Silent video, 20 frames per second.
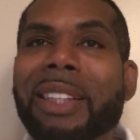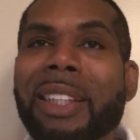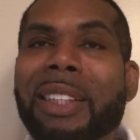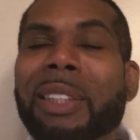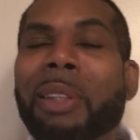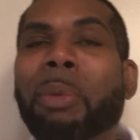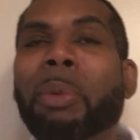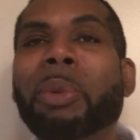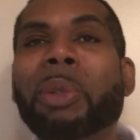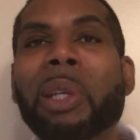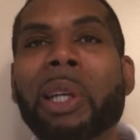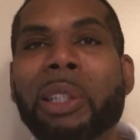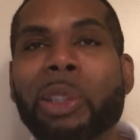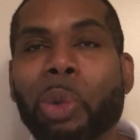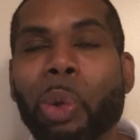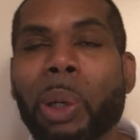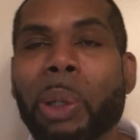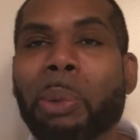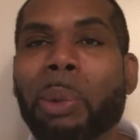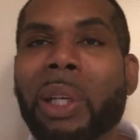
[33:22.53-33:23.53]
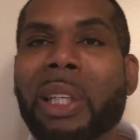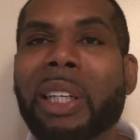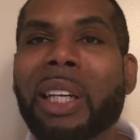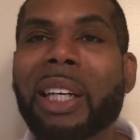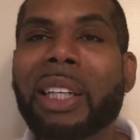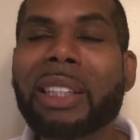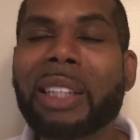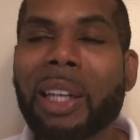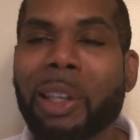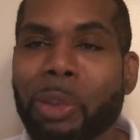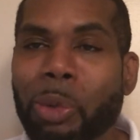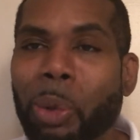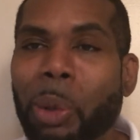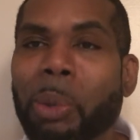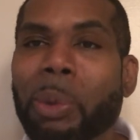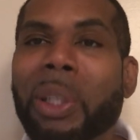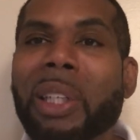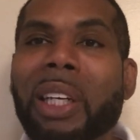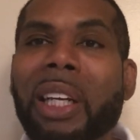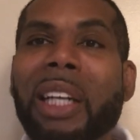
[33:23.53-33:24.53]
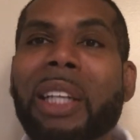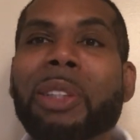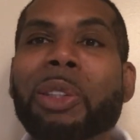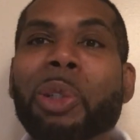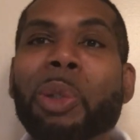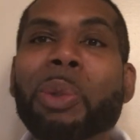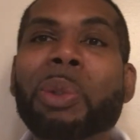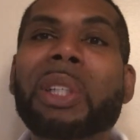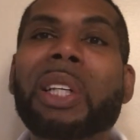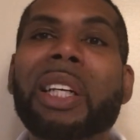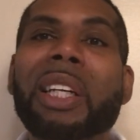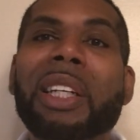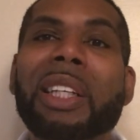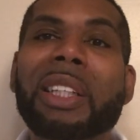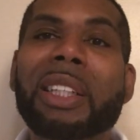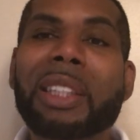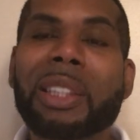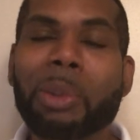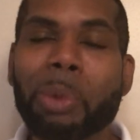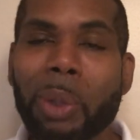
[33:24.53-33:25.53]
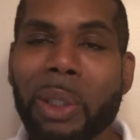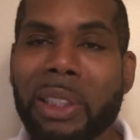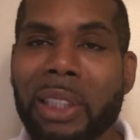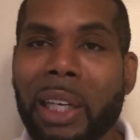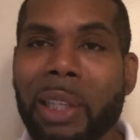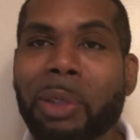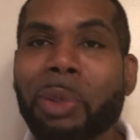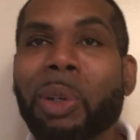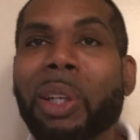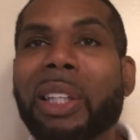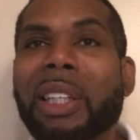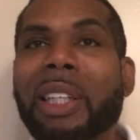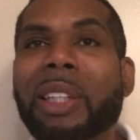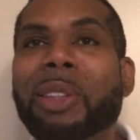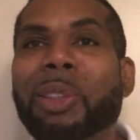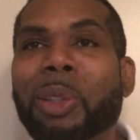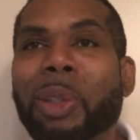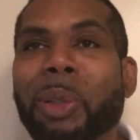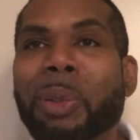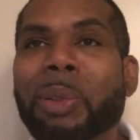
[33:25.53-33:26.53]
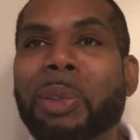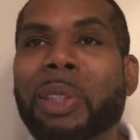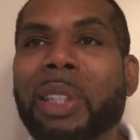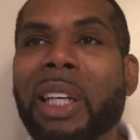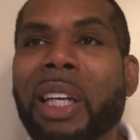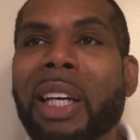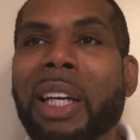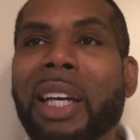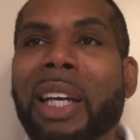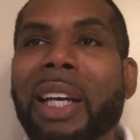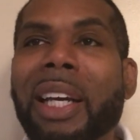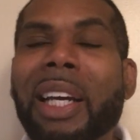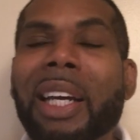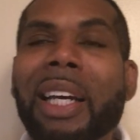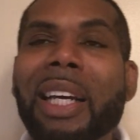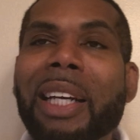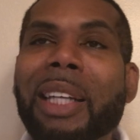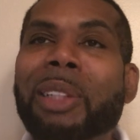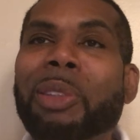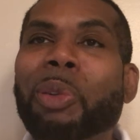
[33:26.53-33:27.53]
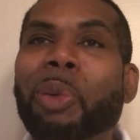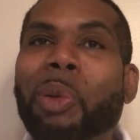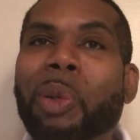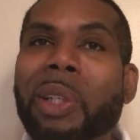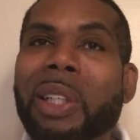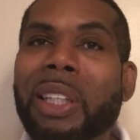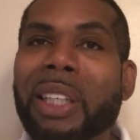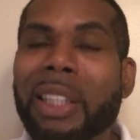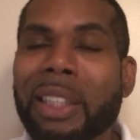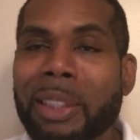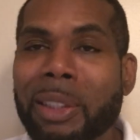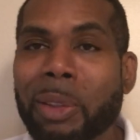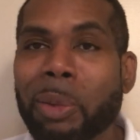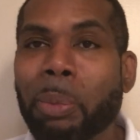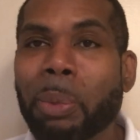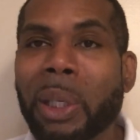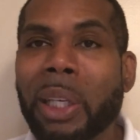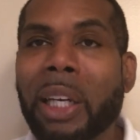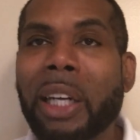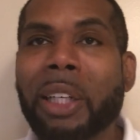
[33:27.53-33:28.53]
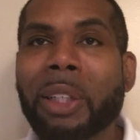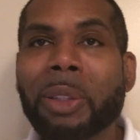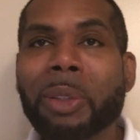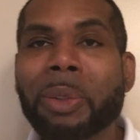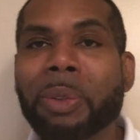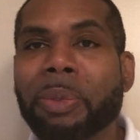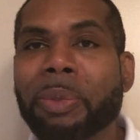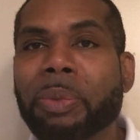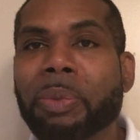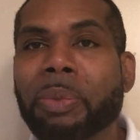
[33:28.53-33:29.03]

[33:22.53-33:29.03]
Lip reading: Then some people say, 21 days, I got a 21 day juice cleanse. Once I drink this juice, it's gonna cleanse me out.